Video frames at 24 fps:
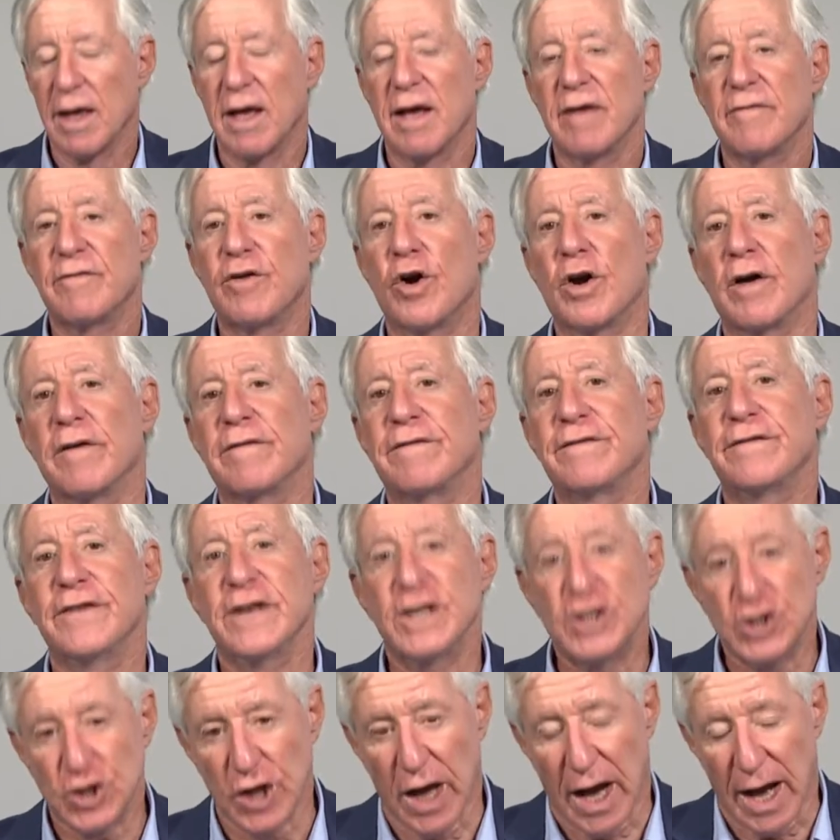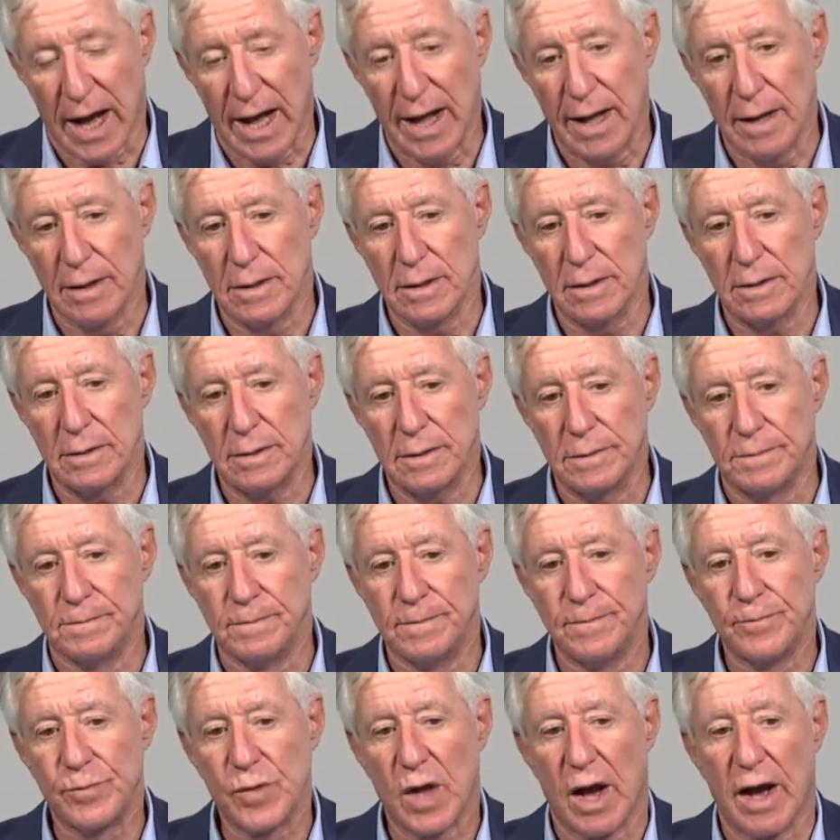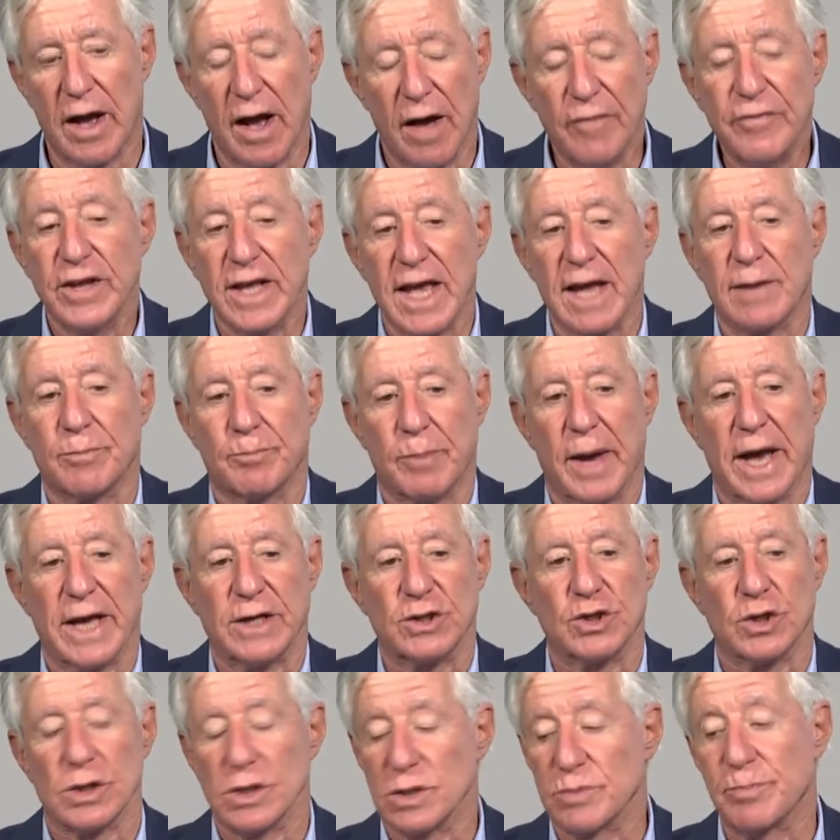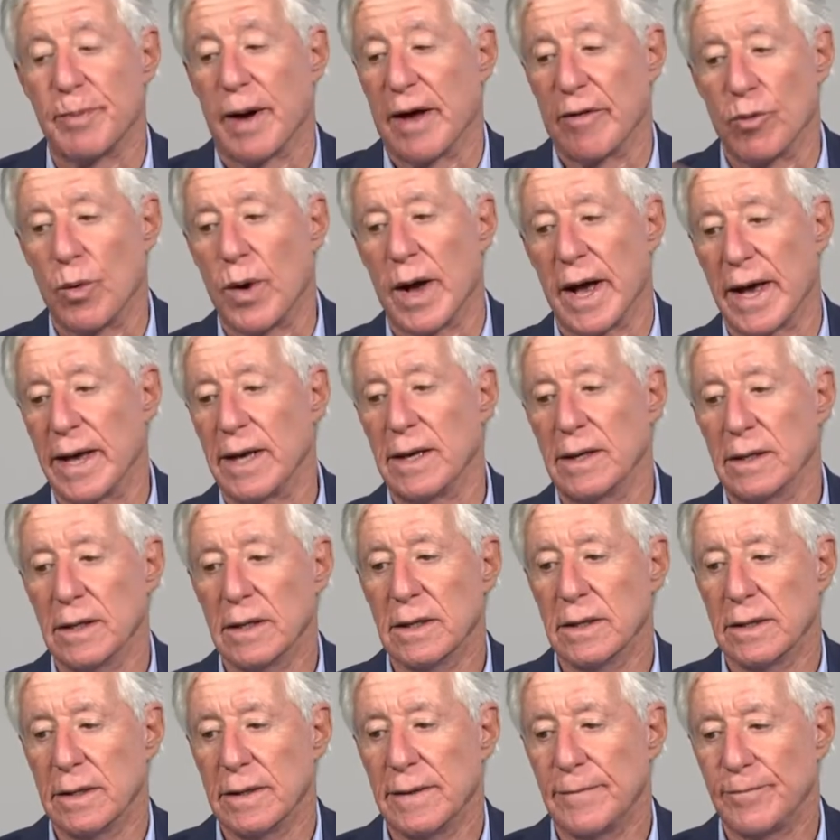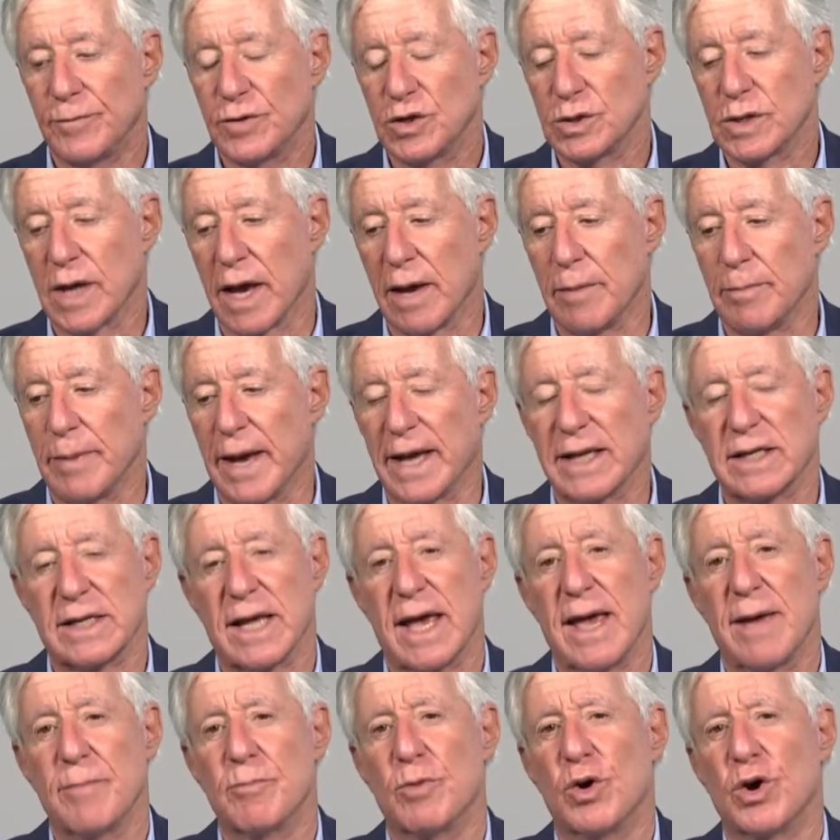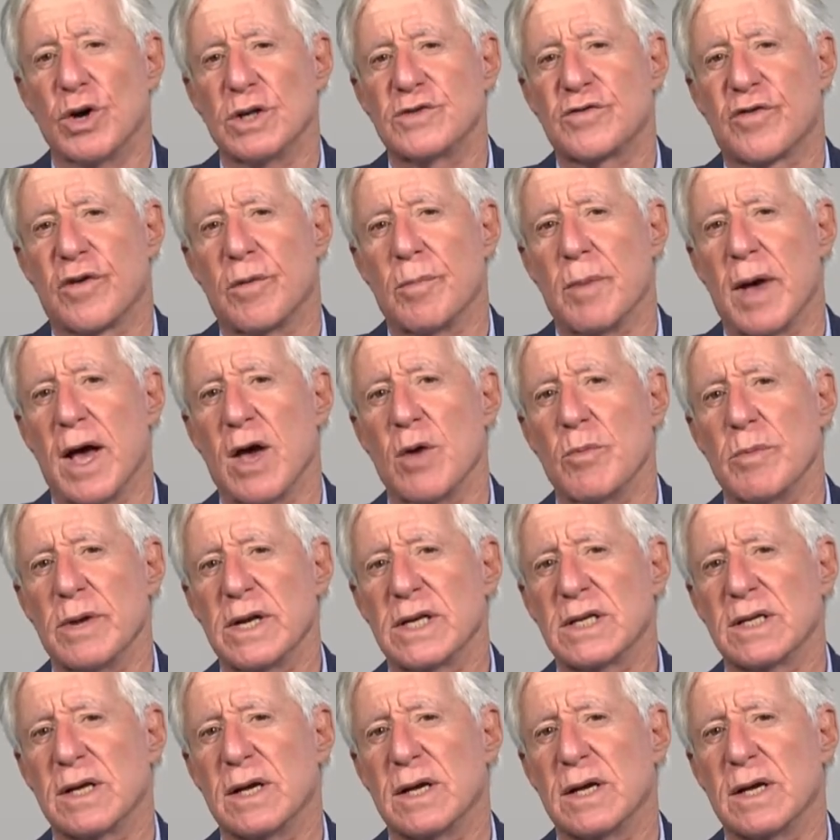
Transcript: For a fissure, I often get patients, by the way, just going back to hemorrhoids for a moment,